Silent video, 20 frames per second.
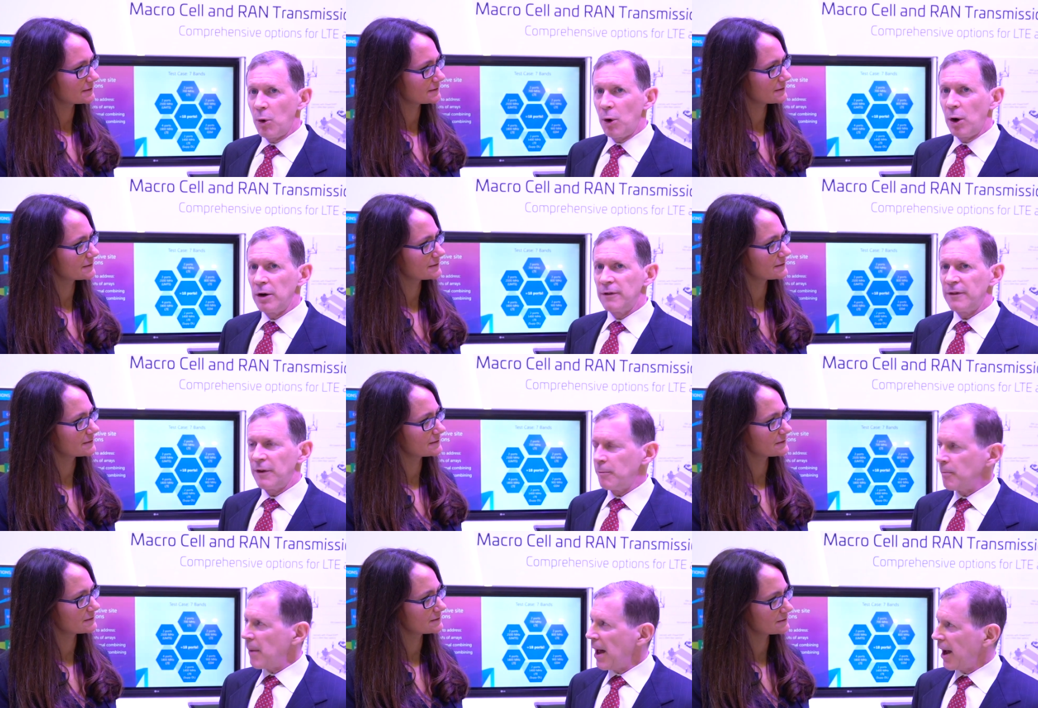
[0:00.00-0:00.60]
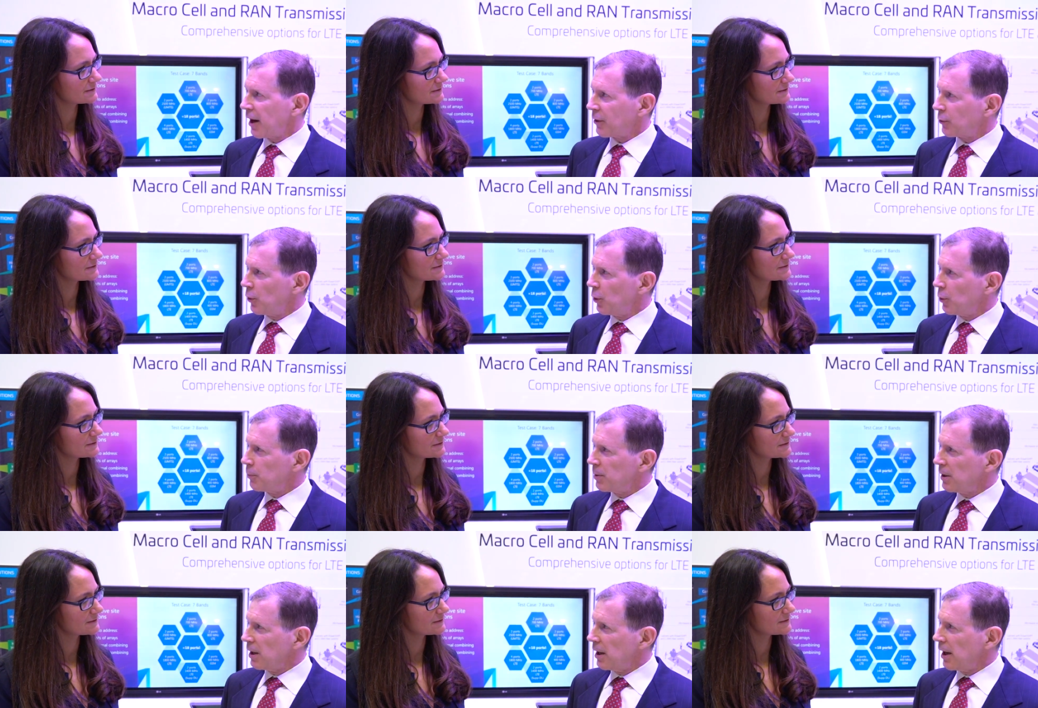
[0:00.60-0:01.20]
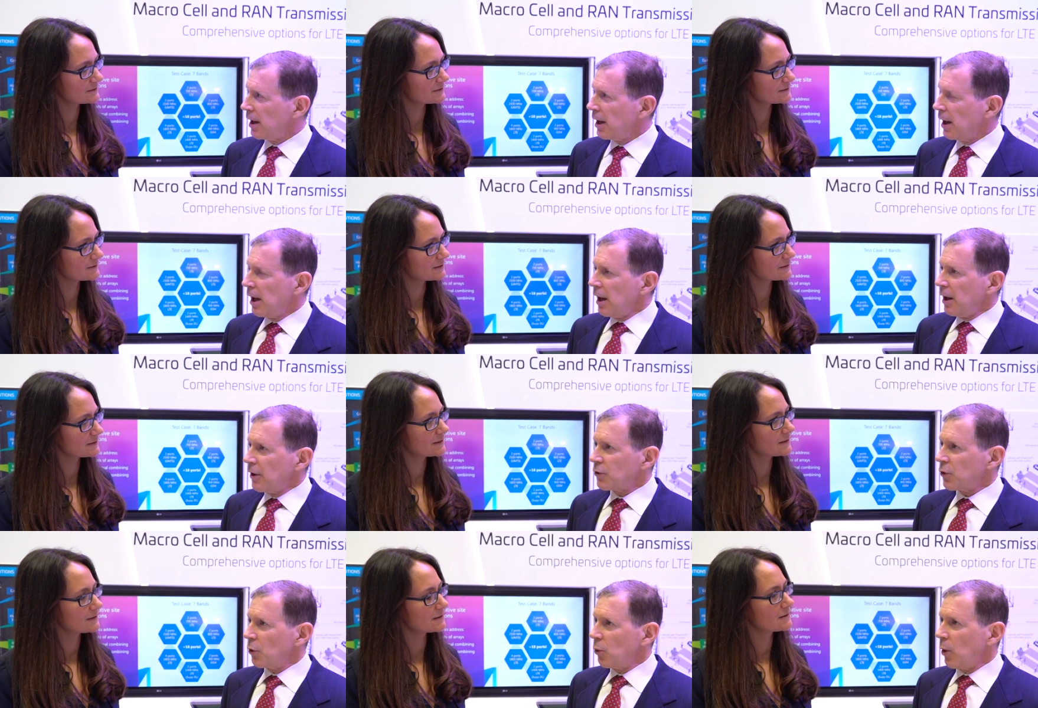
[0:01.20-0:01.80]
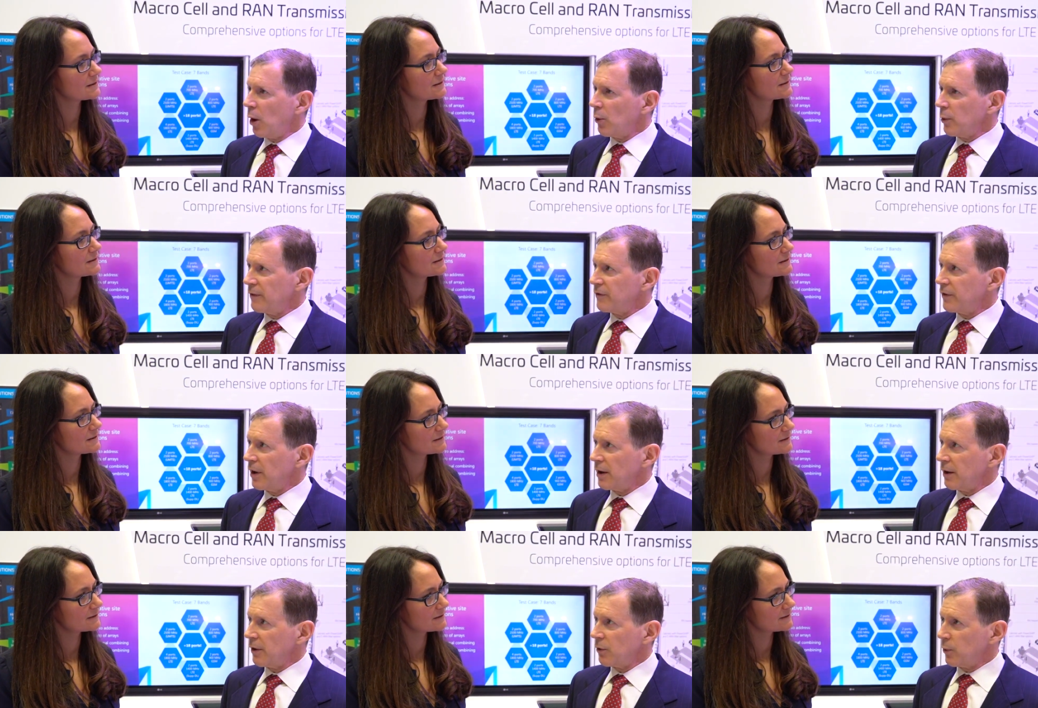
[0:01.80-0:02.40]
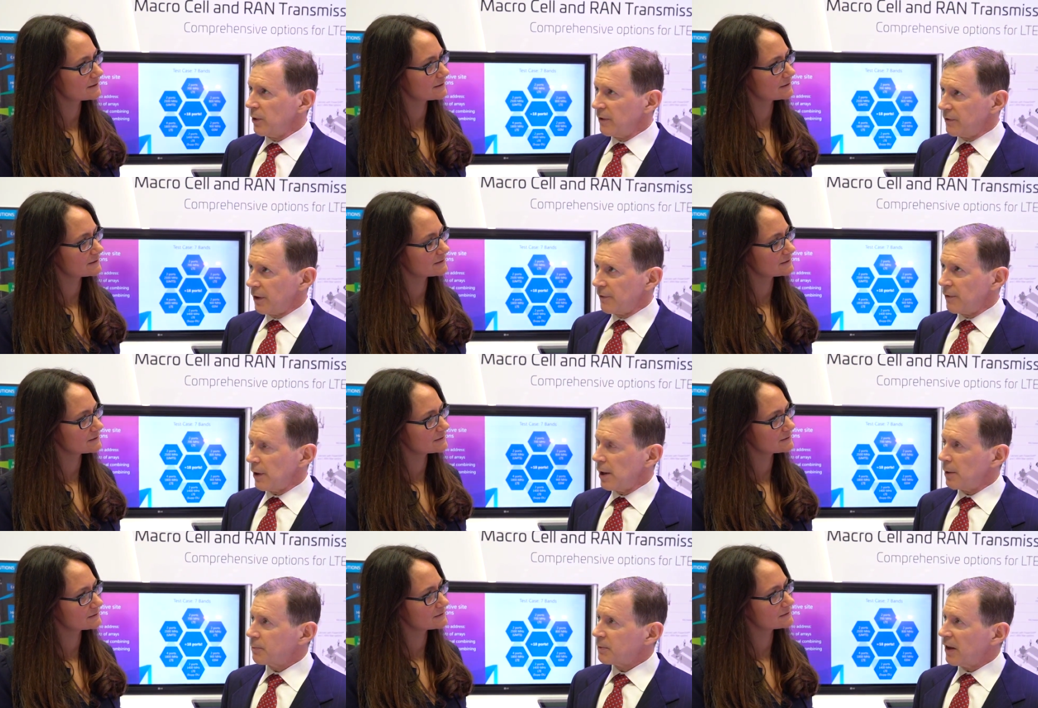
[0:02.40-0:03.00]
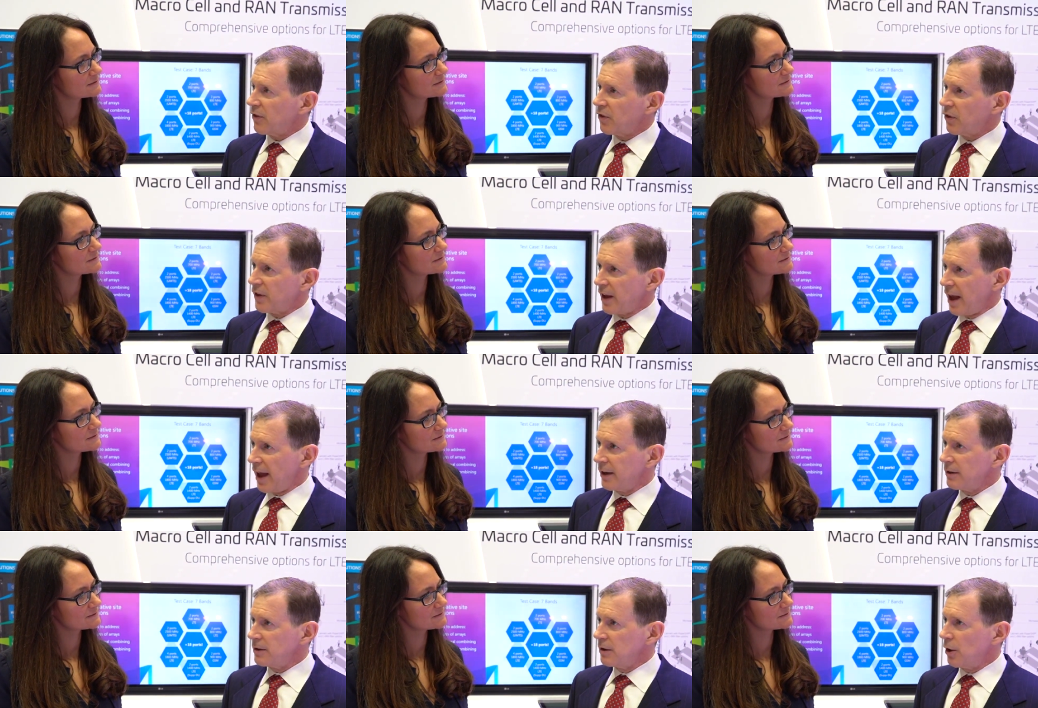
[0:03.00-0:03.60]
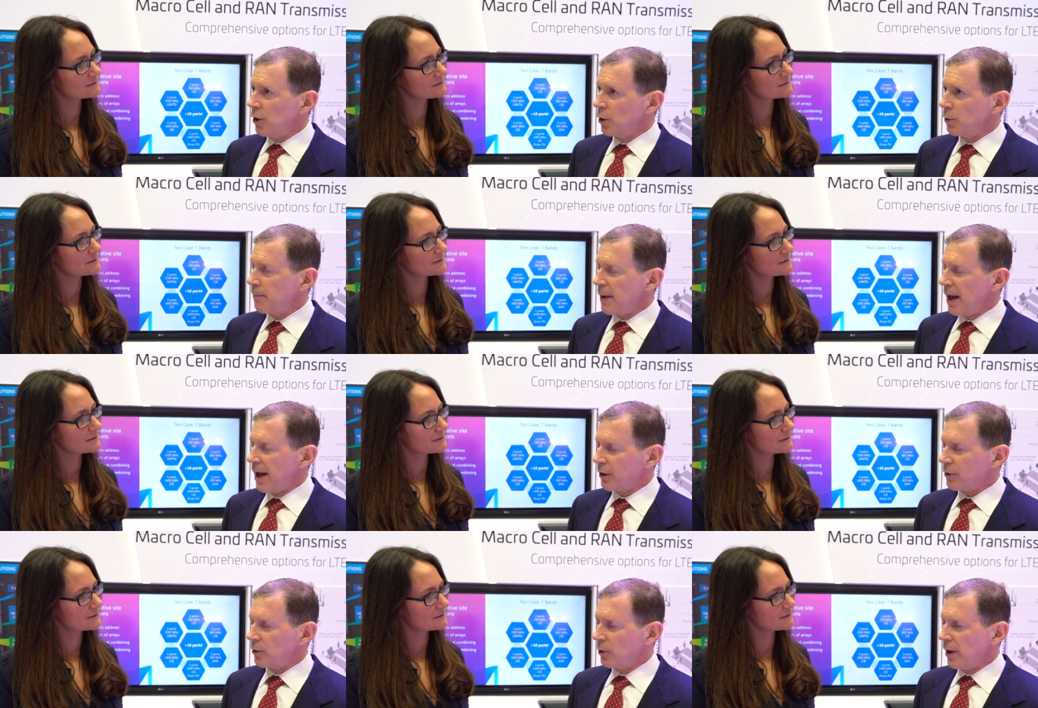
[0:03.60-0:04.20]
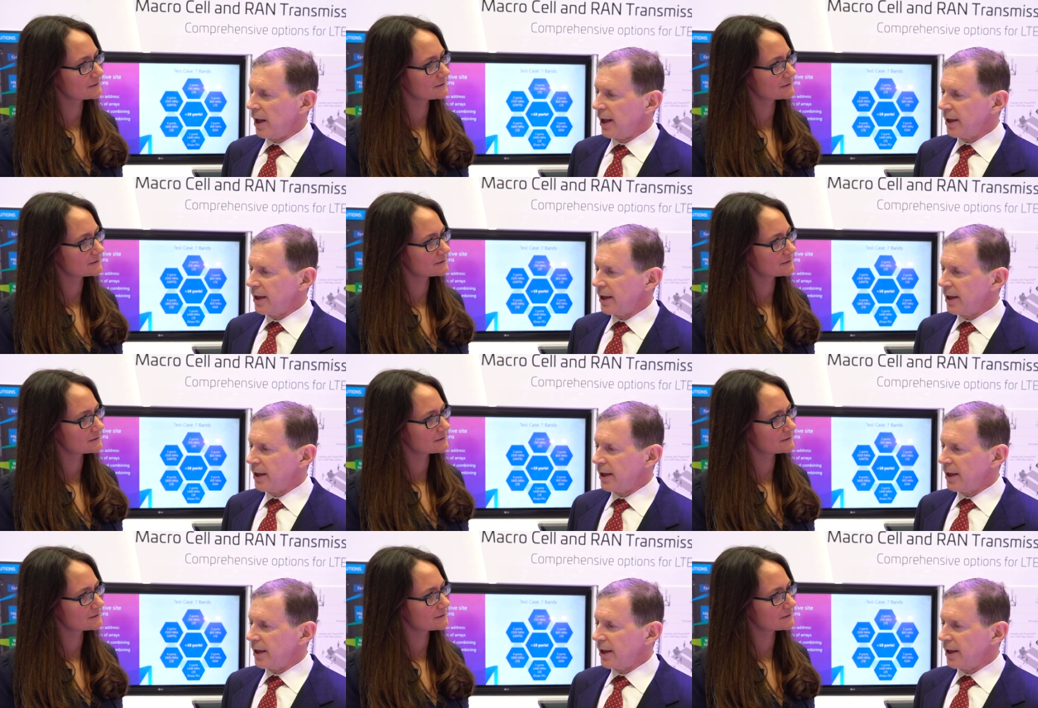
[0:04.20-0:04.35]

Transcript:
Speaker 1: more of a macro play. So what we've done is we've developed a standalone macro